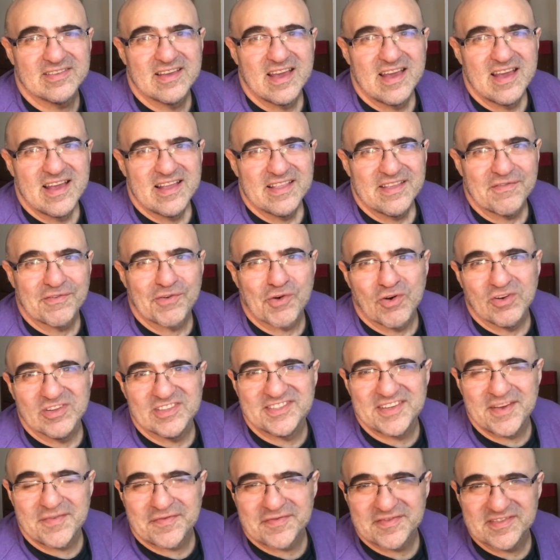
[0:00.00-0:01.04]
They've got a
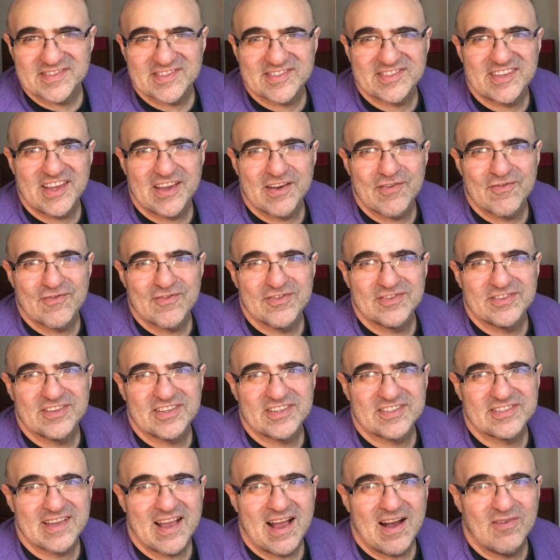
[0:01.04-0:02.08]
different singer on
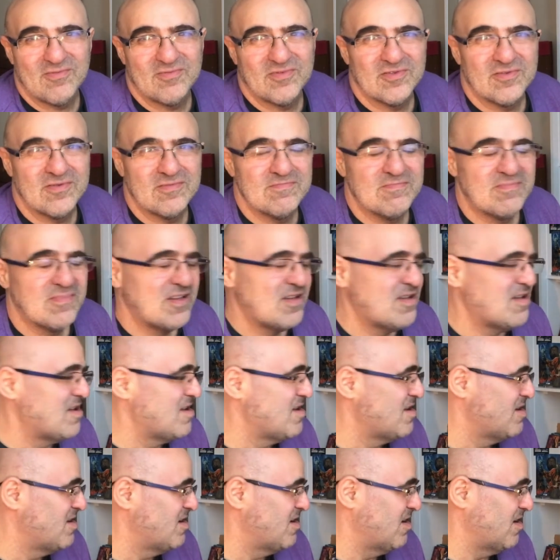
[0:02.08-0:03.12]
this album.
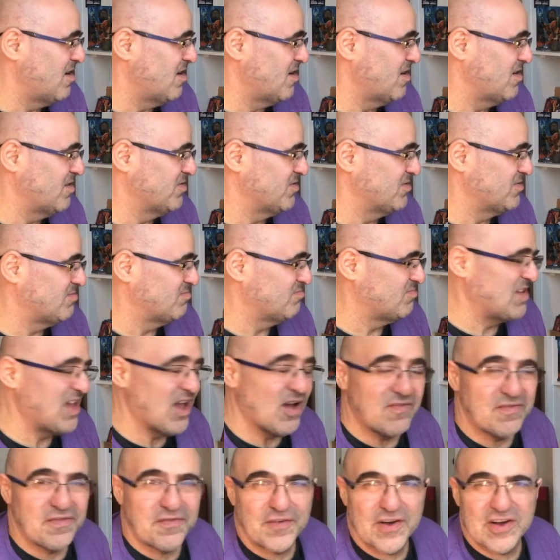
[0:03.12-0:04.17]
The
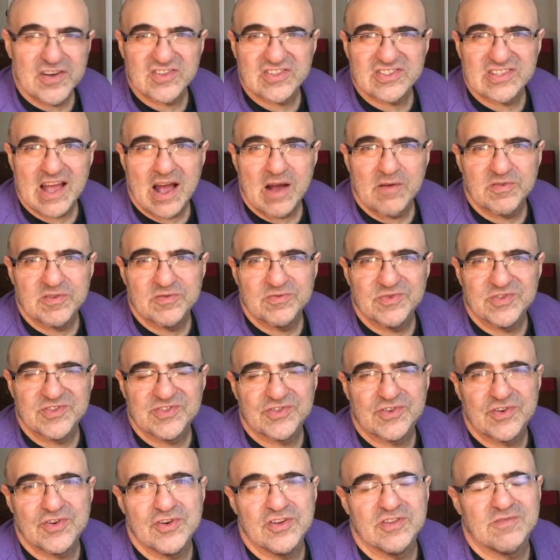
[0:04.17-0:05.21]
first album was
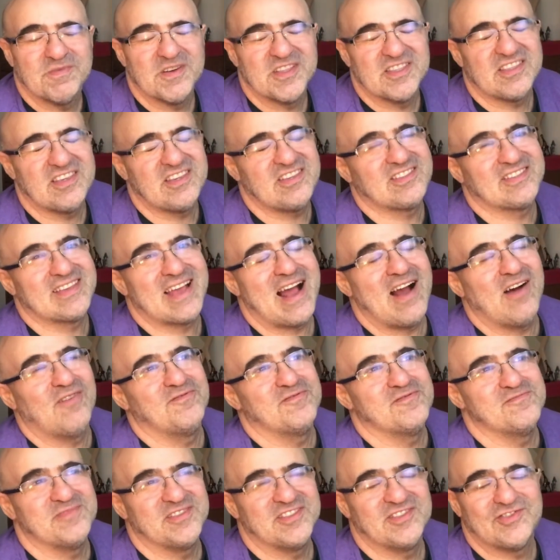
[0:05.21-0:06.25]
good, but this
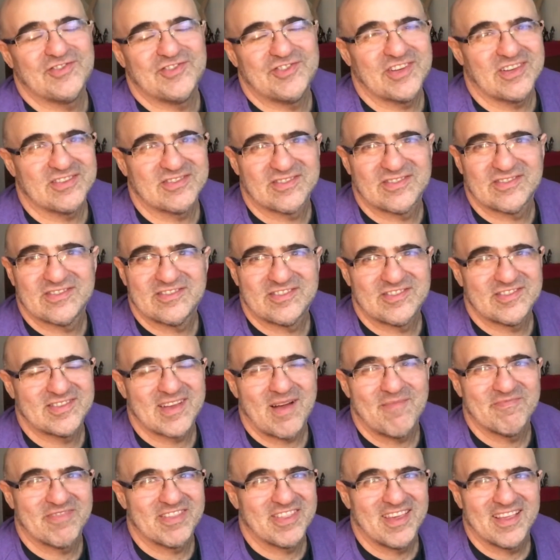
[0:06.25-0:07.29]
album is just
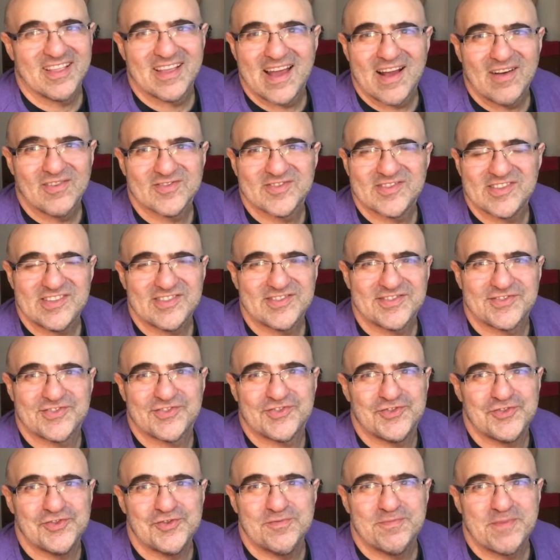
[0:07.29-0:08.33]
something else. It's
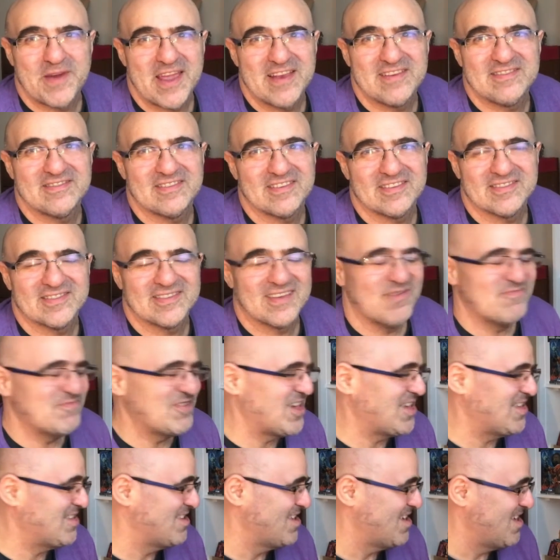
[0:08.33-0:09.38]
stupendous. I
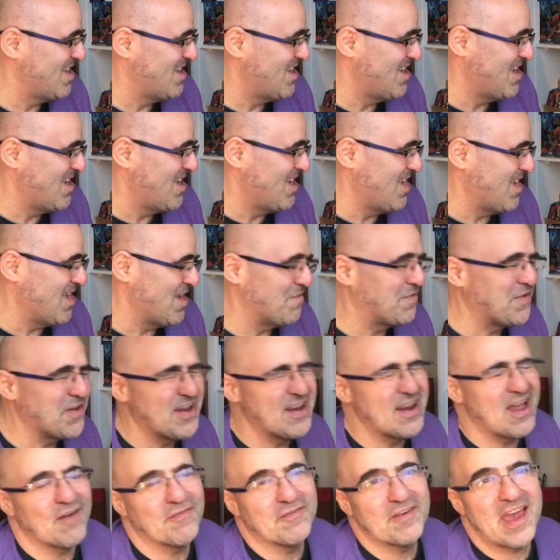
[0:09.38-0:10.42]
mean, if you
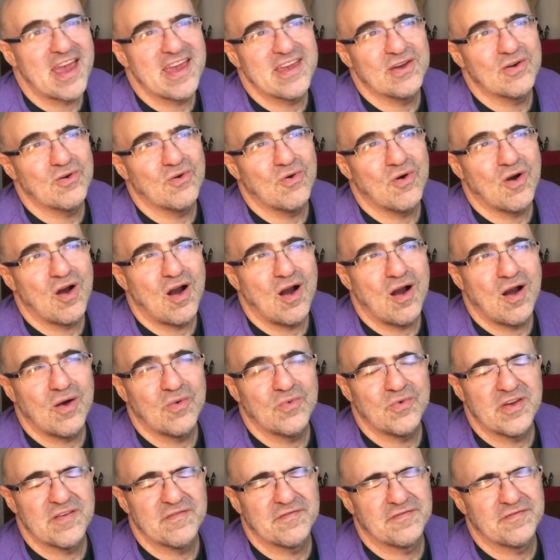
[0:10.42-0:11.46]
love AOR
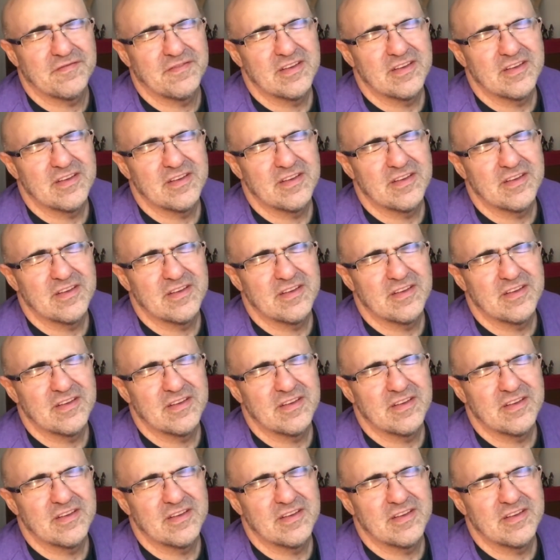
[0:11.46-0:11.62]
with